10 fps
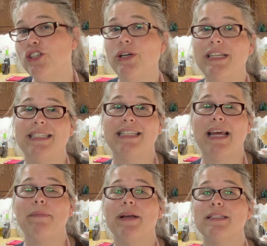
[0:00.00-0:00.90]
cookies
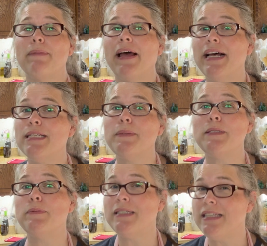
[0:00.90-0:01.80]
today because my husband
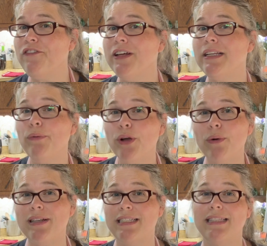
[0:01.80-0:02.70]
specifically
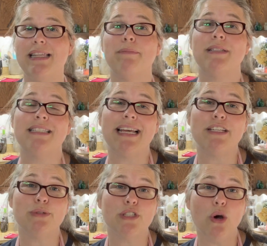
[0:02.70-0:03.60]
requested them to take
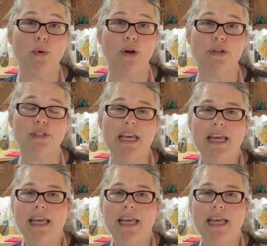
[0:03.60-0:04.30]
to his coworkers.